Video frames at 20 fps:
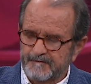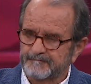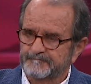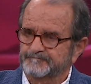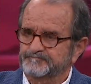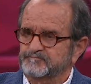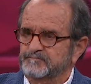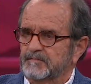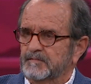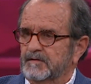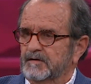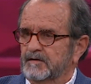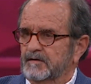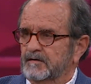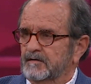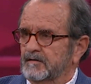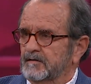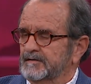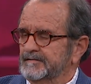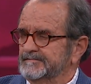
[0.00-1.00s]

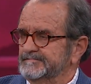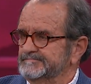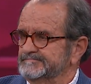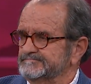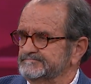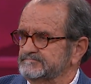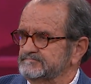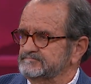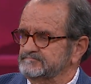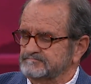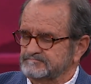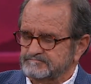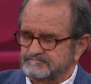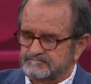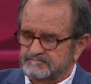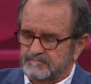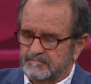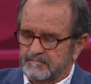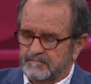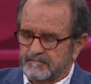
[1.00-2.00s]

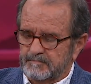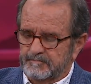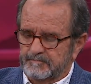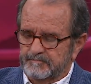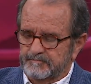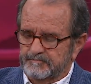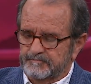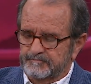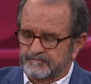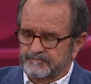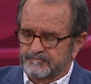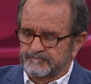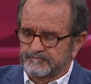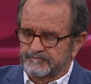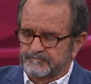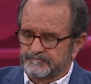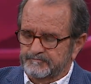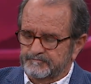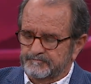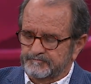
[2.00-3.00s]

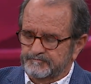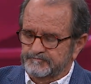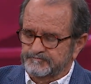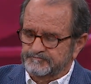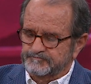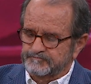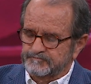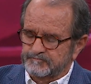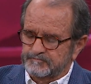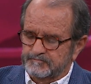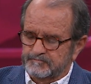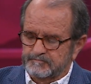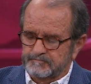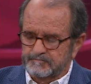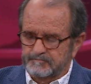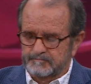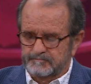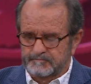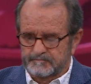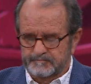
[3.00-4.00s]

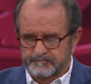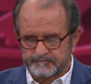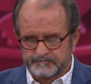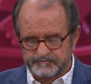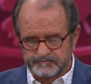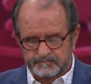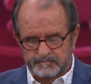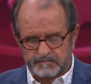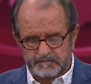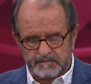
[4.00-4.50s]
(no one is talking)